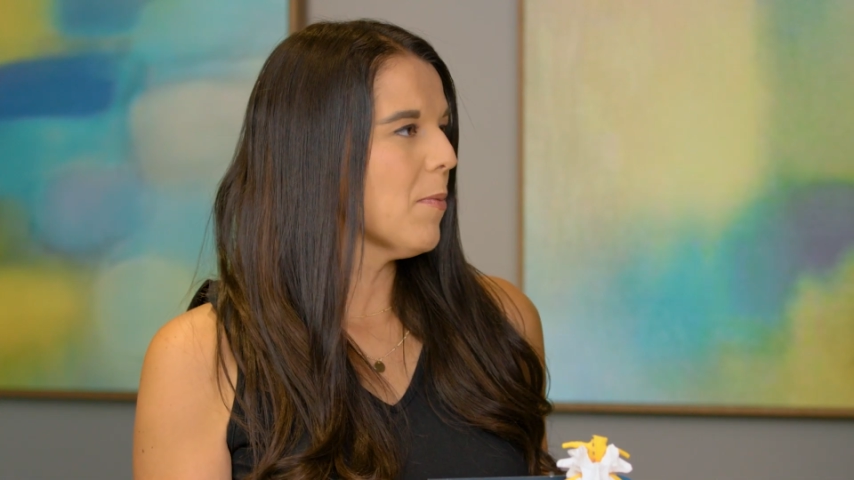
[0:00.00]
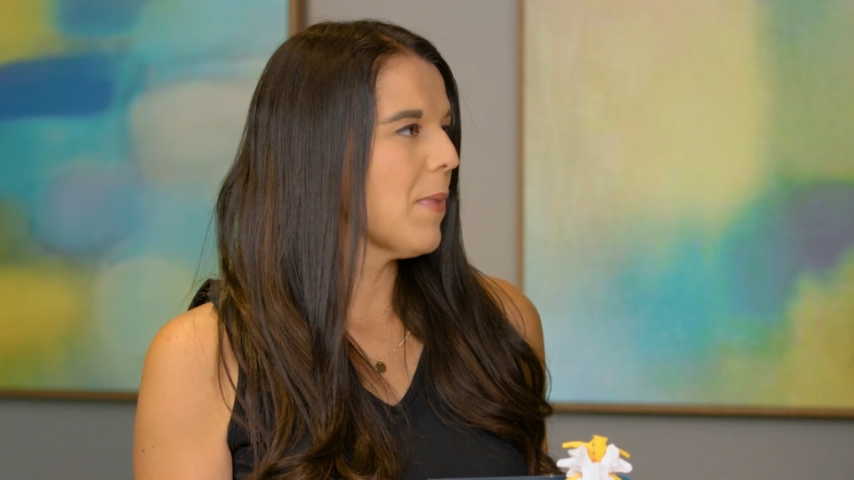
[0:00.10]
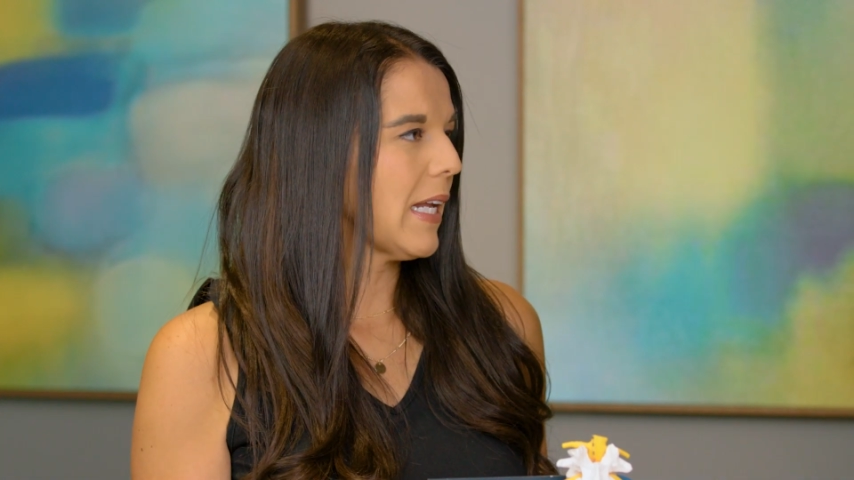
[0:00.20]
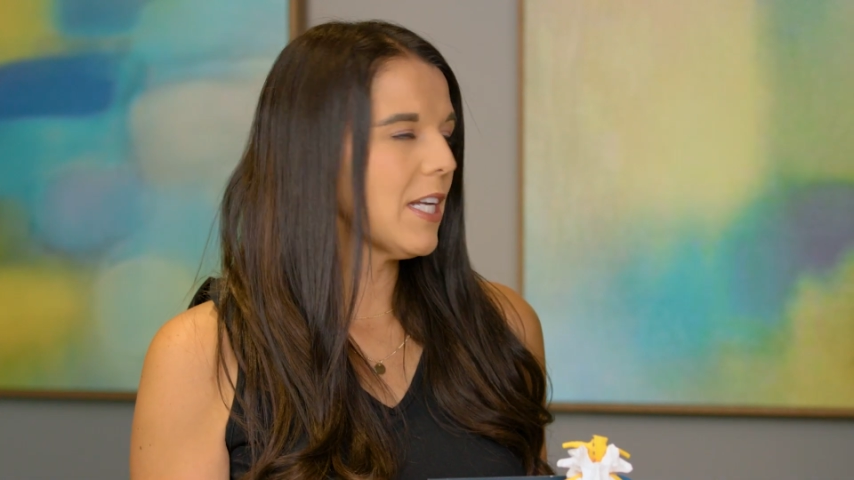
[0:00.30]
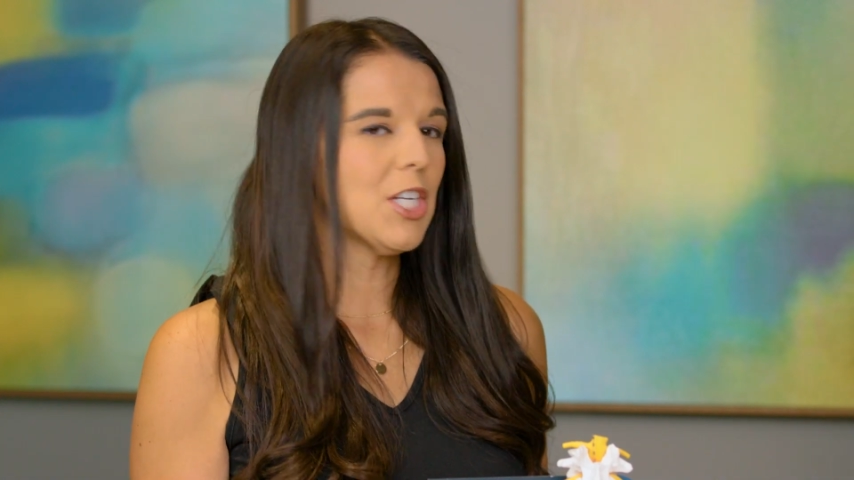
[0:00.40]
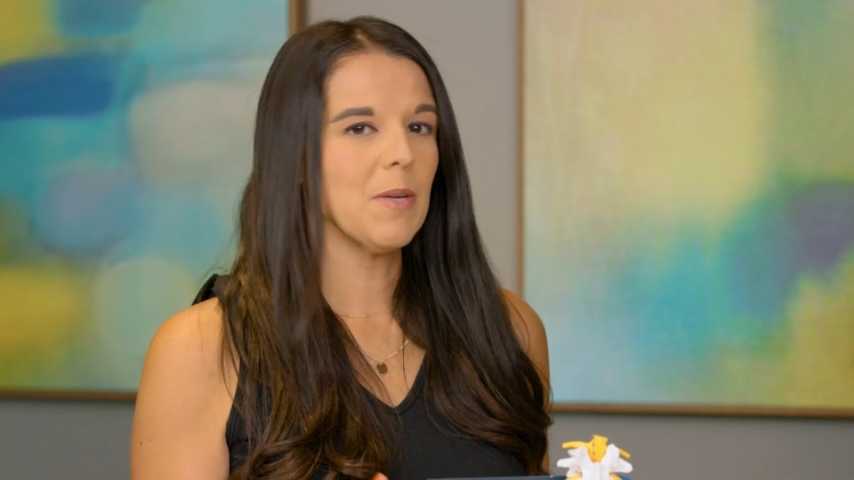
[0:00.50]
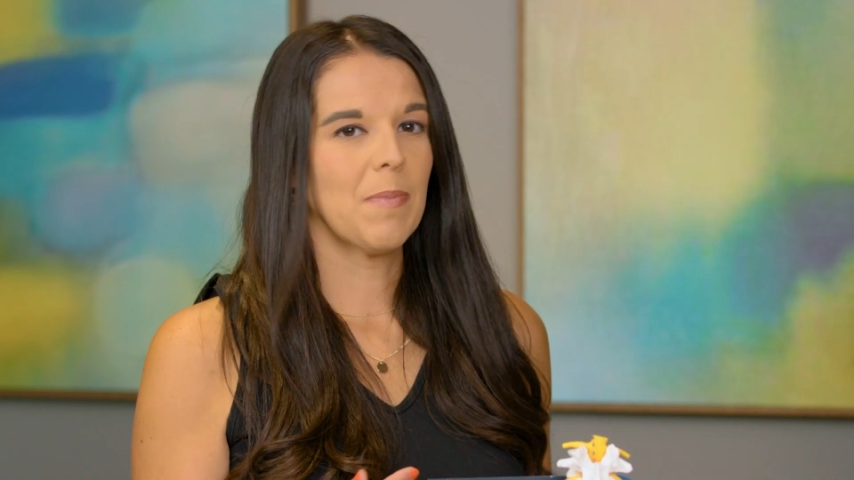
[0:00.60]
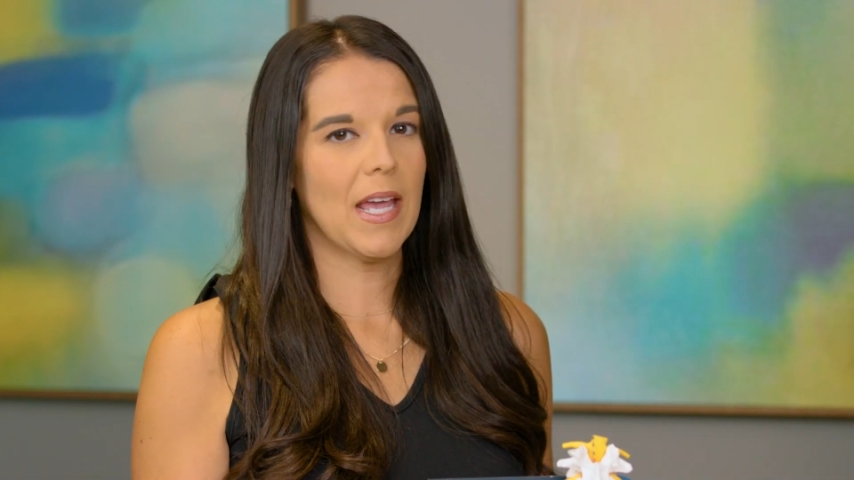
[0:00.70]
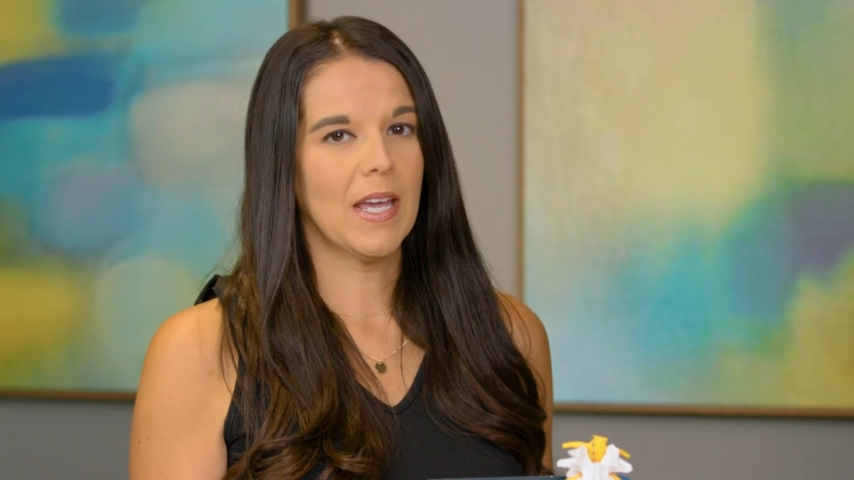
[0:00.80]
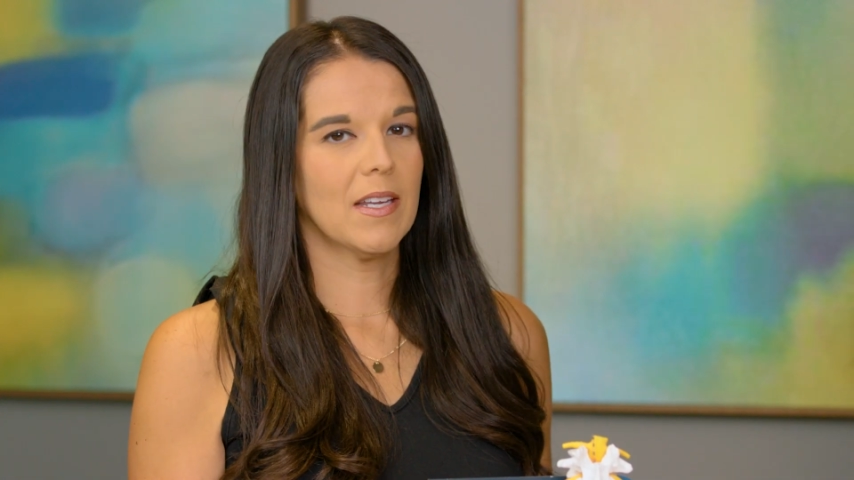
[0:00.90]
managing
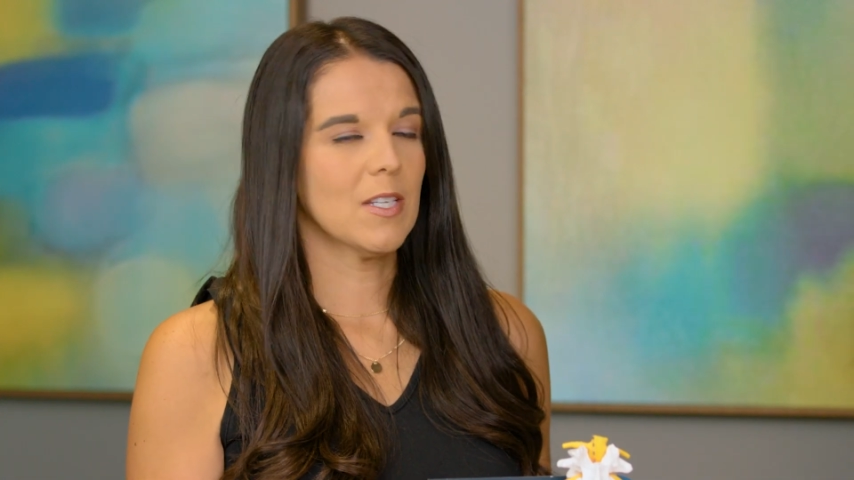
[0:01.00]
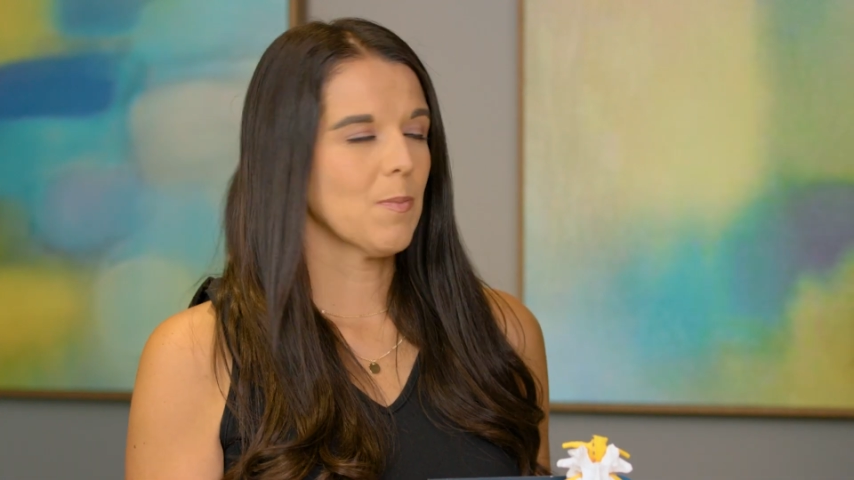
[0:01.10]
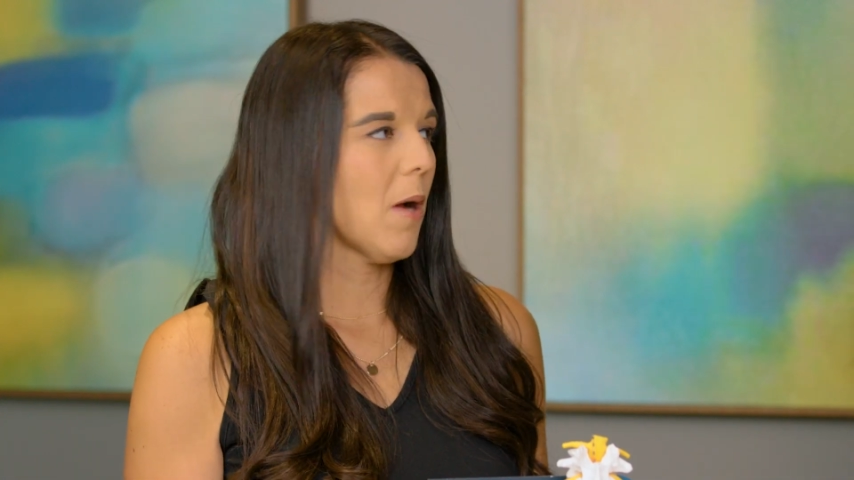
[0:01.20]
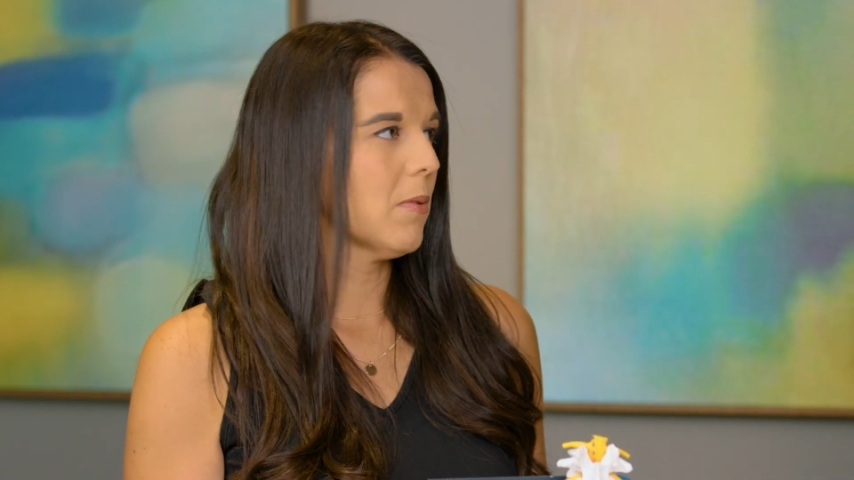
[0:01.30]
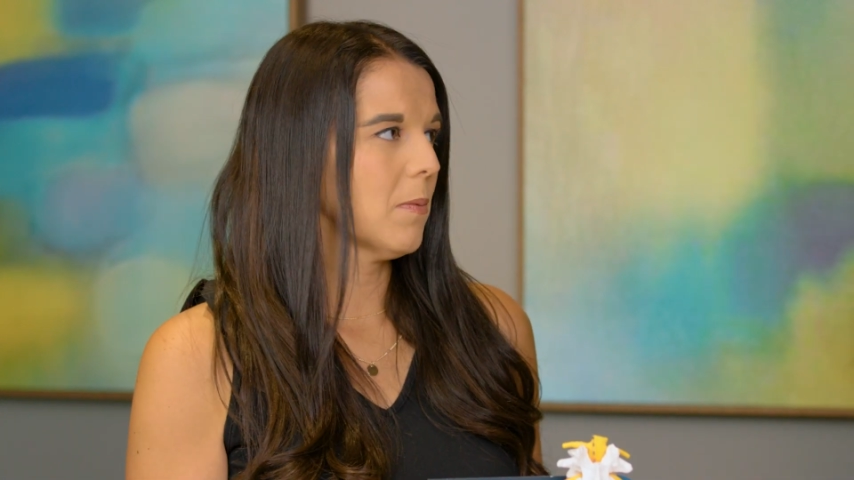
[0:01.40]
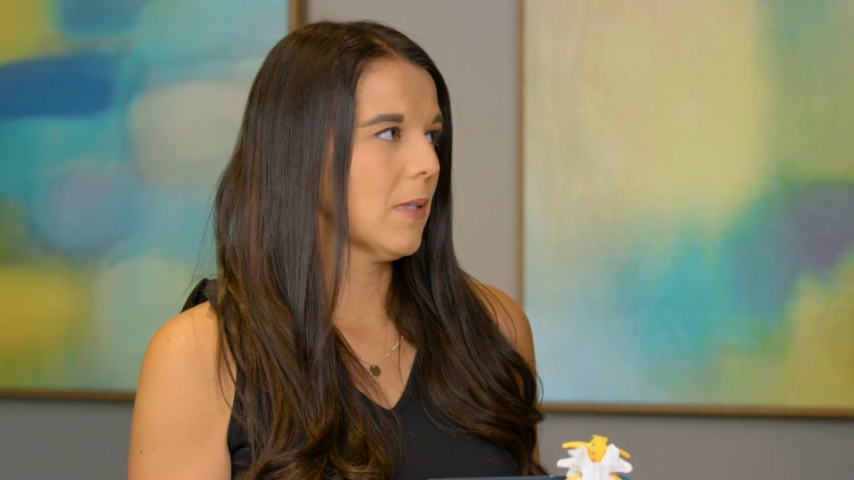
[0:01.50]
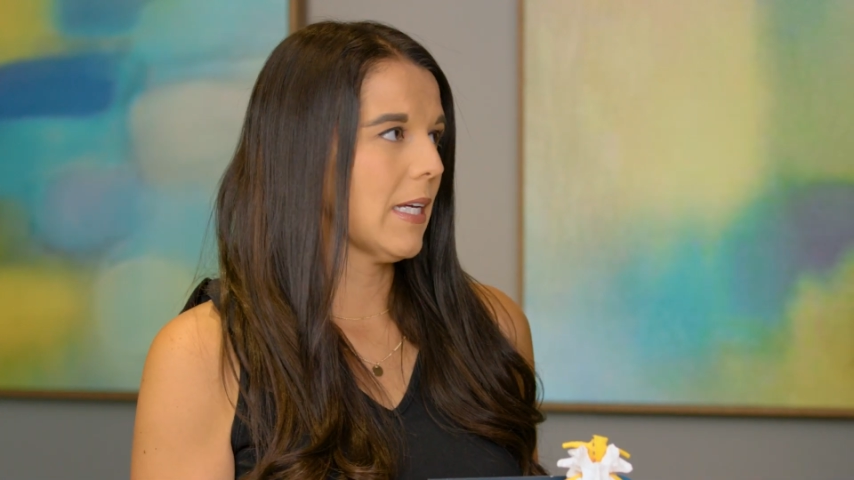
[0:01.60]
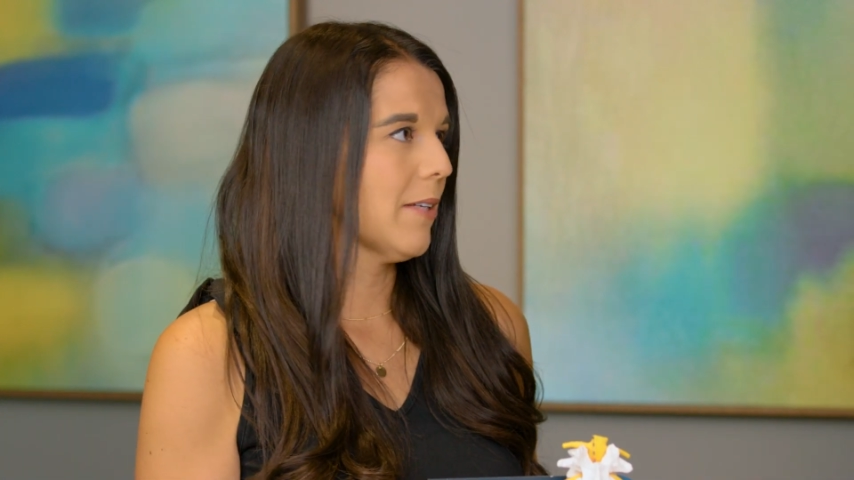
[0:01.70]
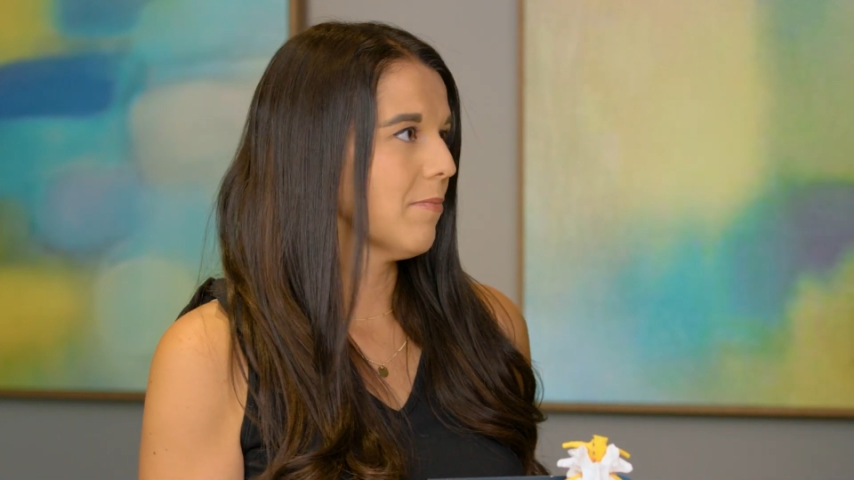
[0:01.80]
pain is probably